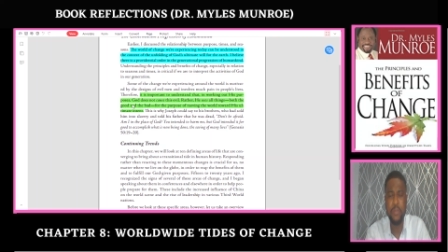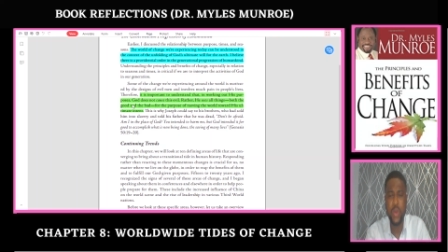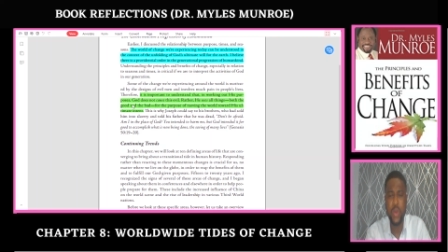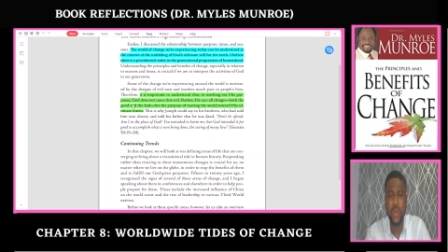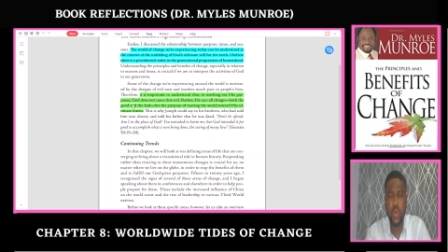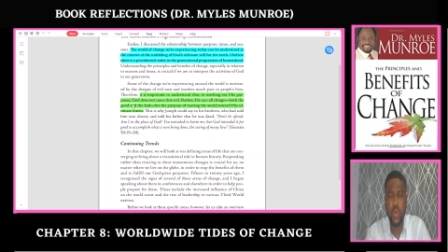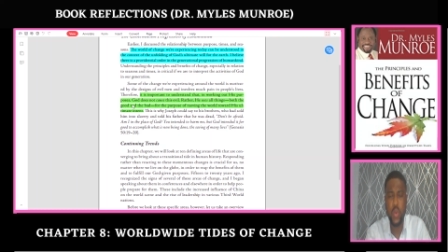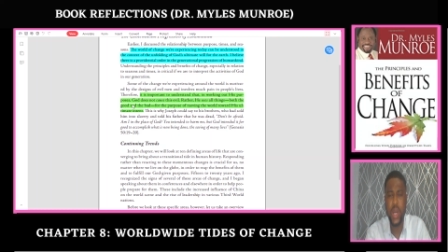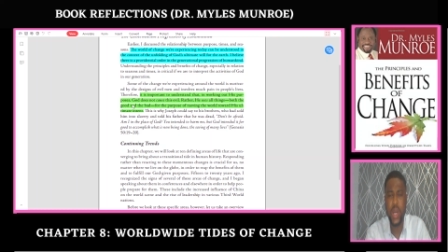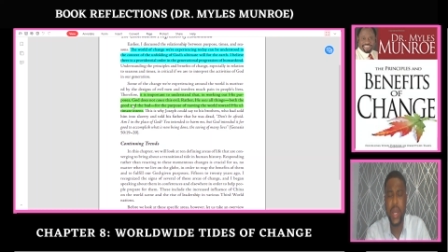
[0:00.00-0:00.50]

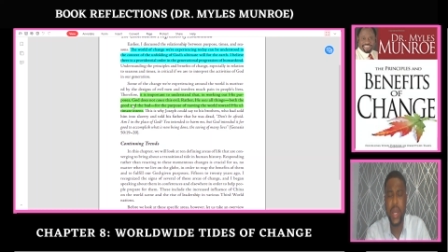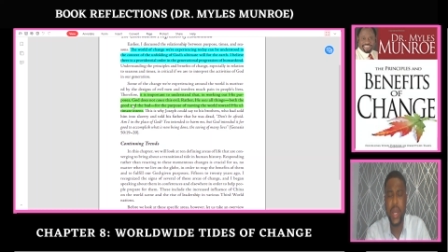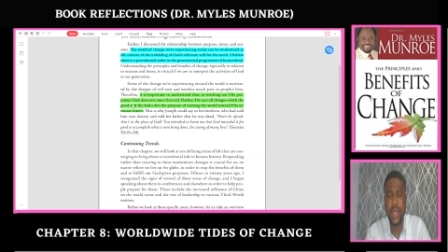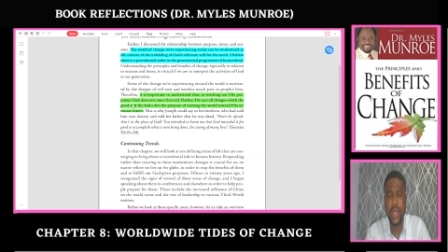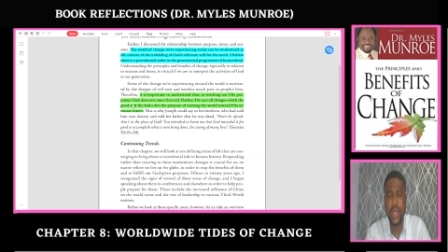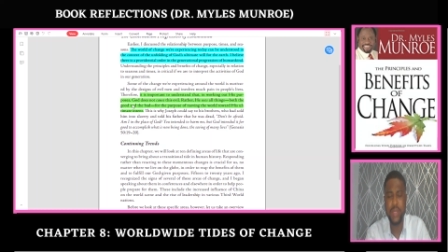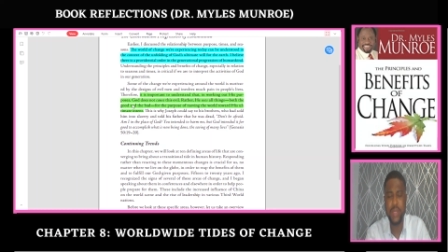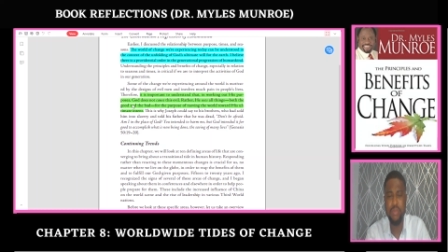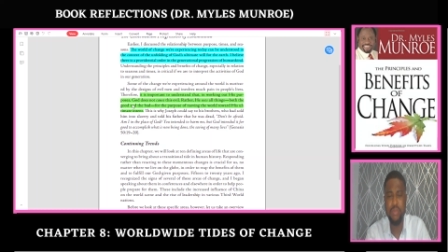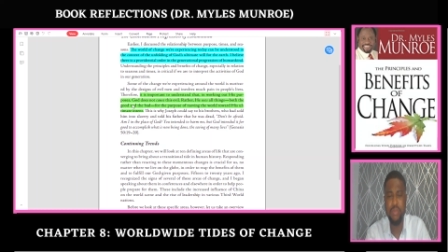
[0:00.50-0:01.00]
where
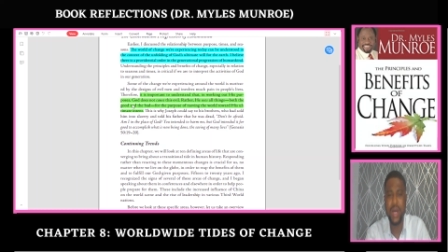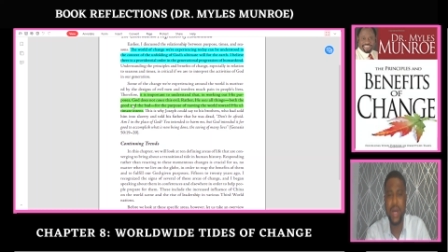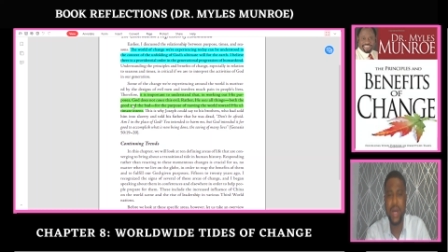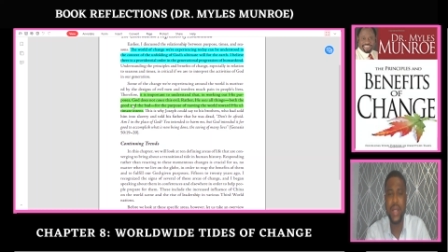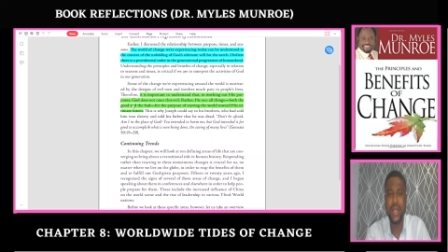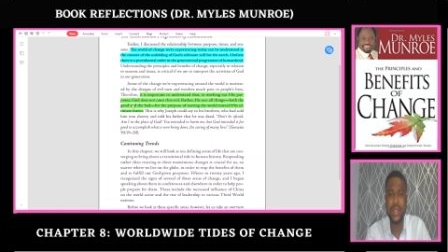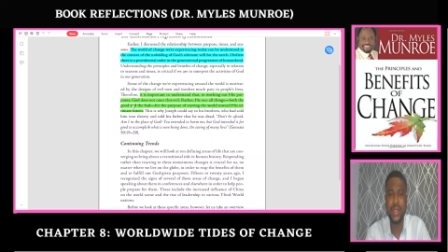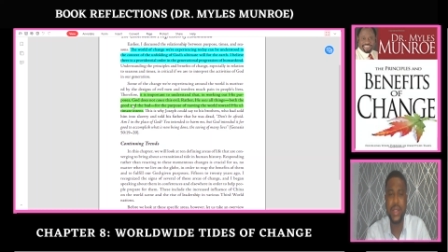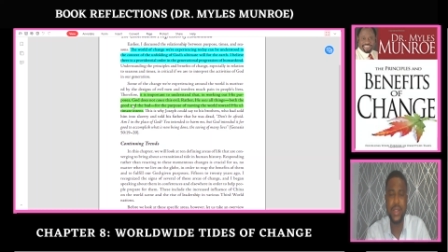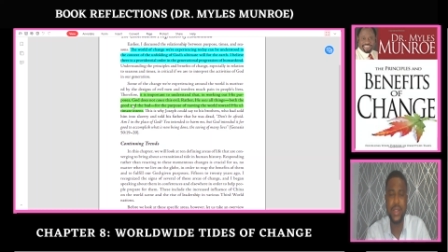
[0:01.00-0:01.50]
his
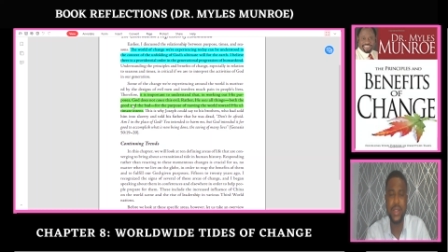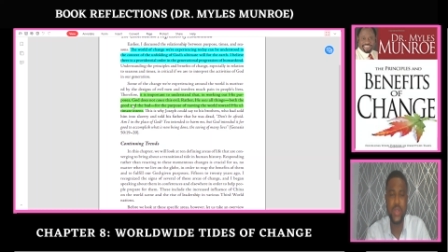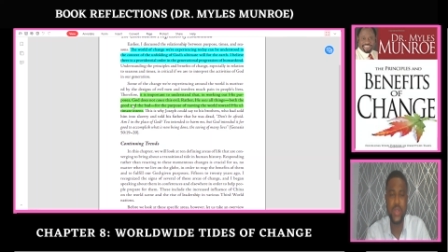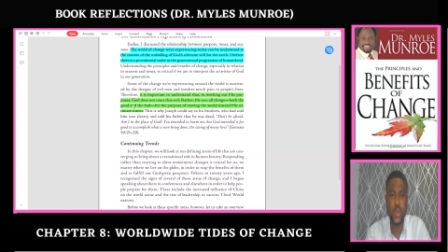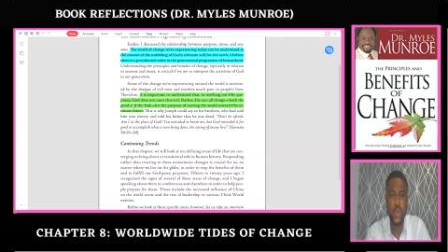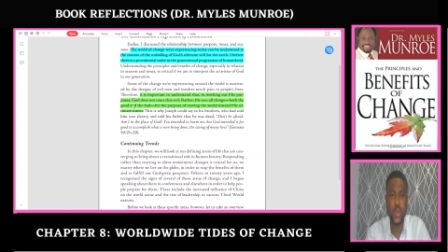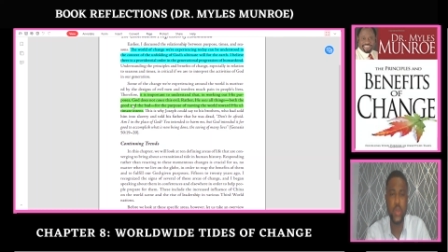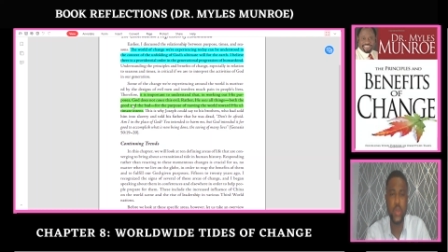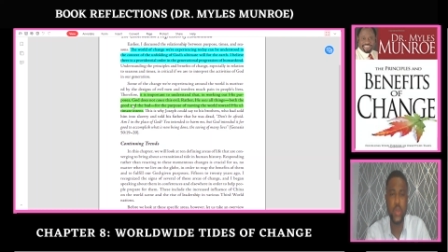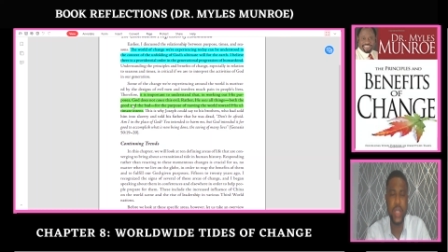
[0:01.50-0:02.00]
brothers
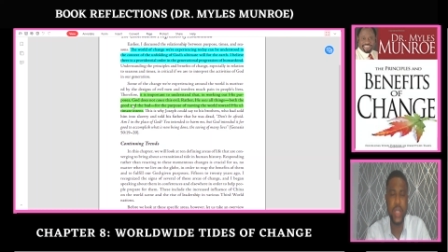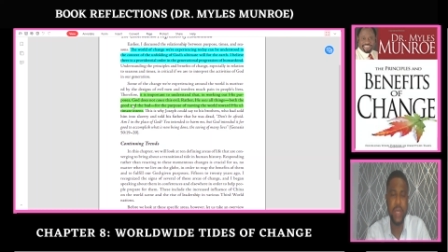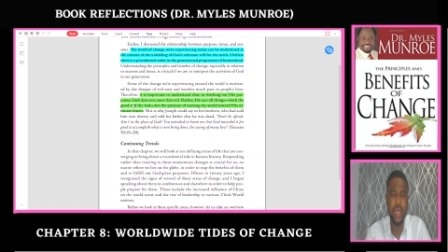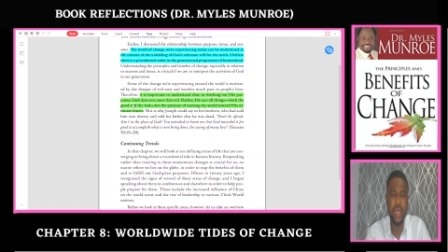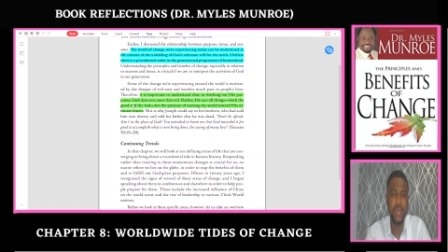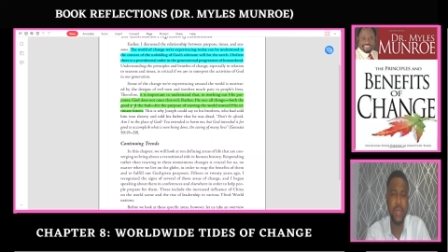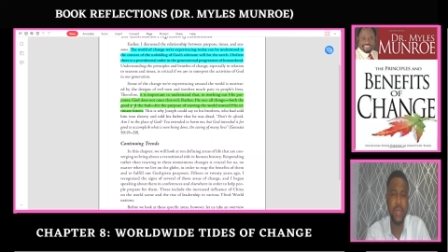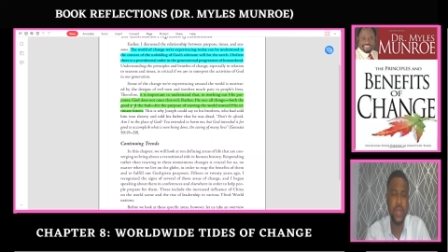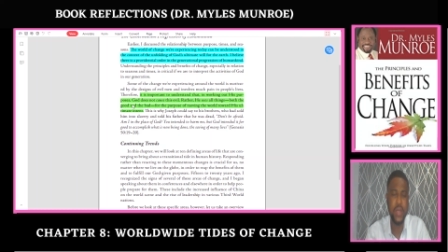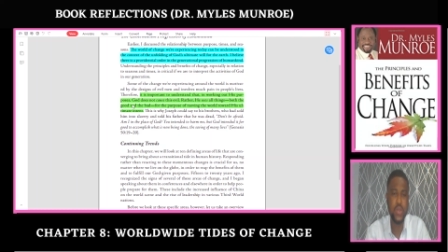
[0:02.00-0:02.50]
sold
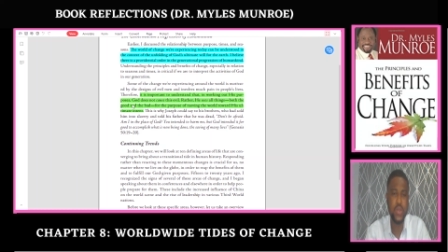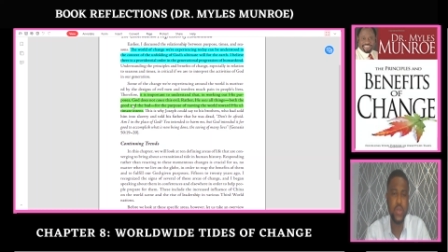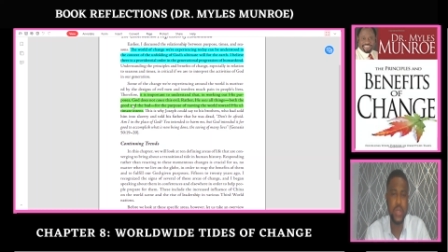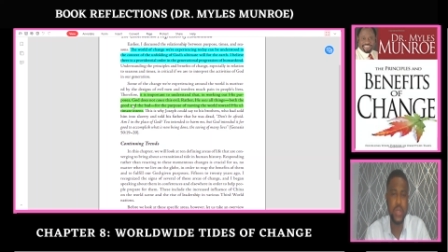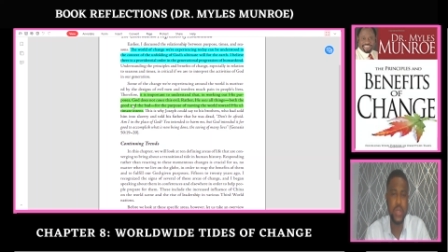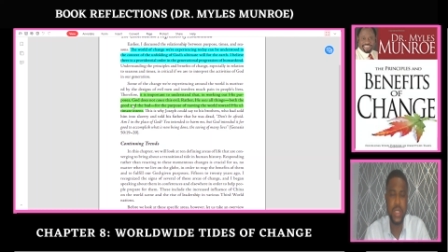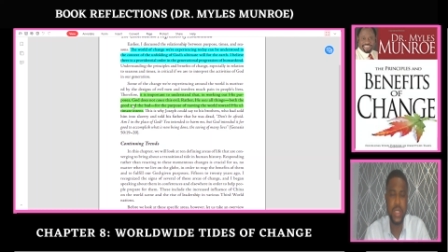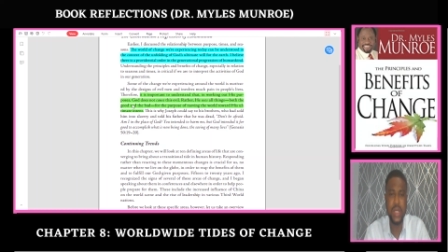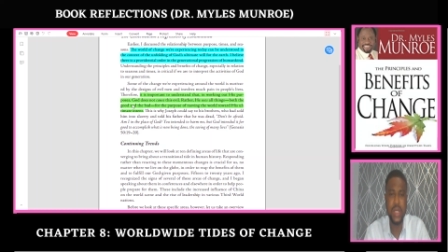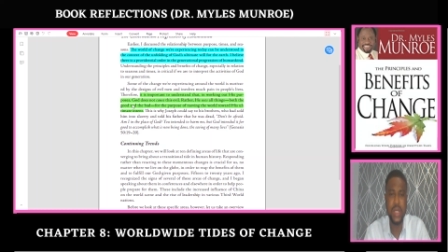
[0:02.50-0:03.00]
him into
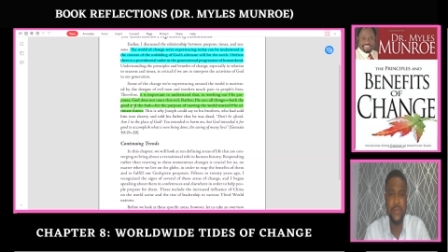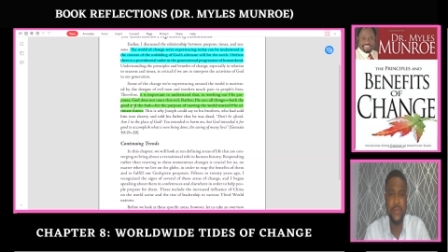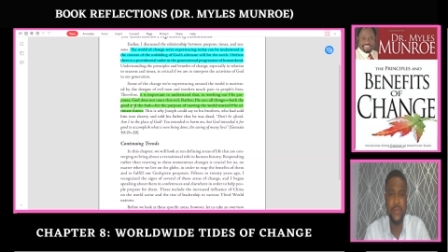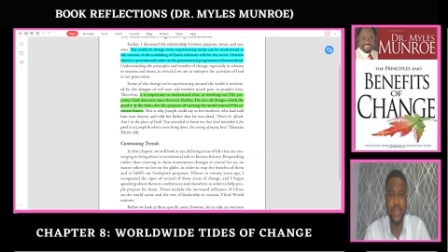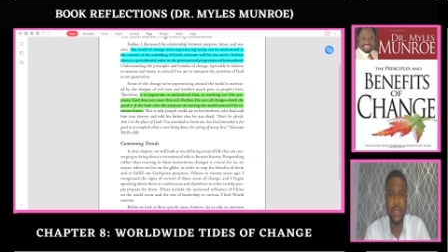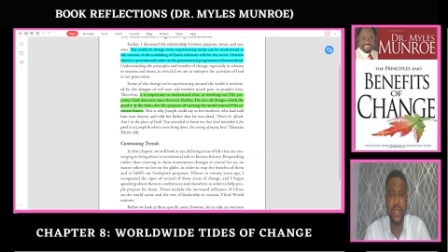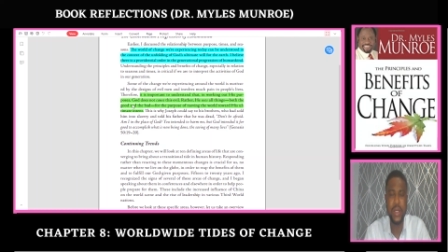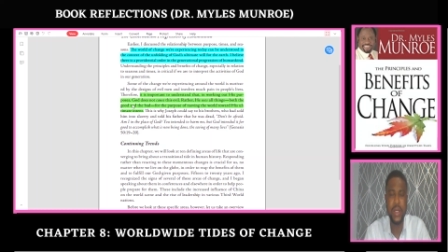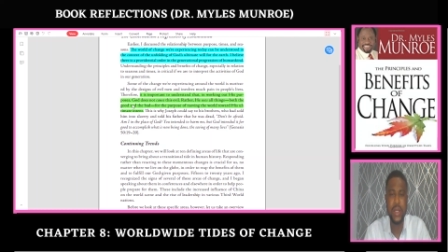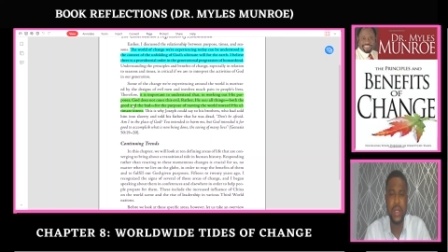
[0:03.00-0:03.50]
slavery.